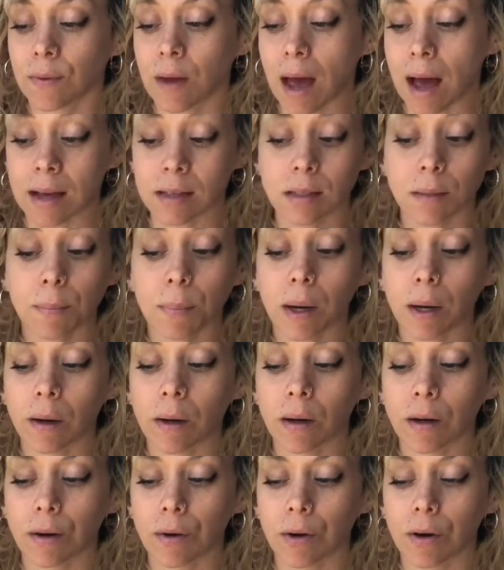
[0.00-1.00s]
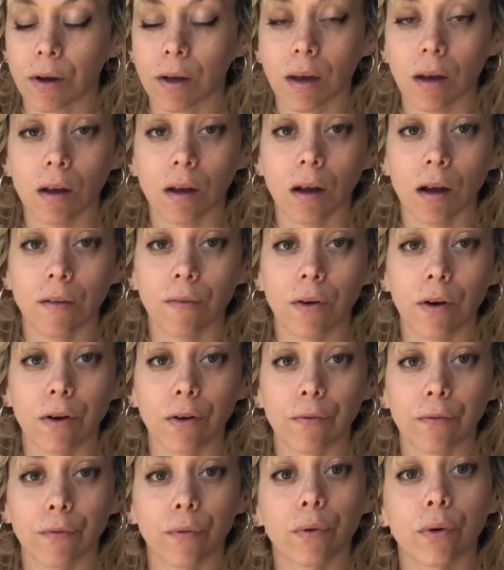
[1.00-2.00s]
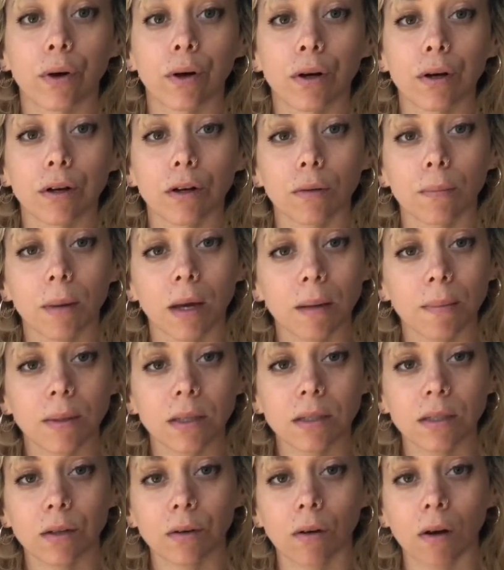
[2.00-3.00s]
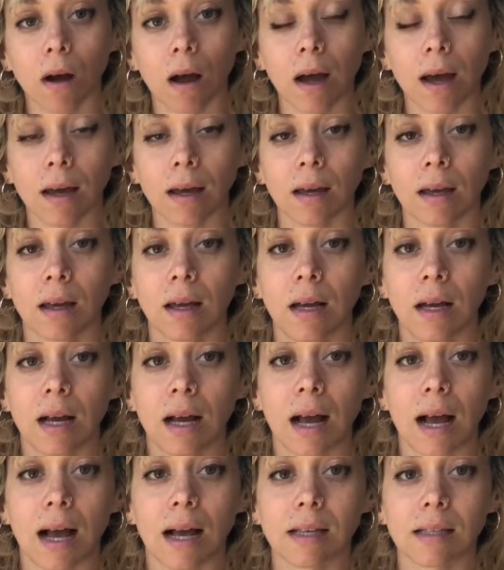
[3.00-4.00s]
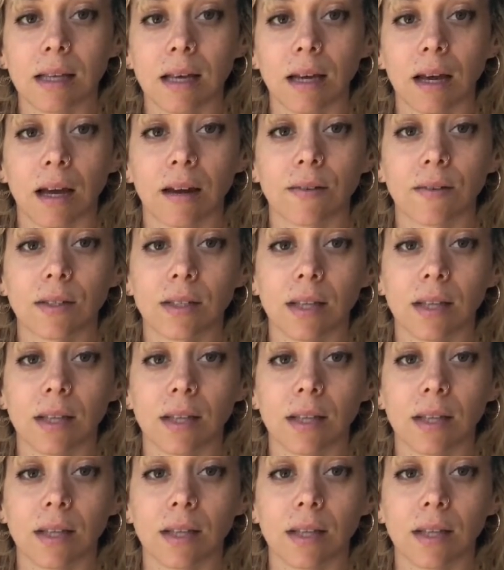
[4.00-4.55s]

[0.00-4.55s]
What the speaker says: as a parent or a caregiver for your baby to cry, as like kind of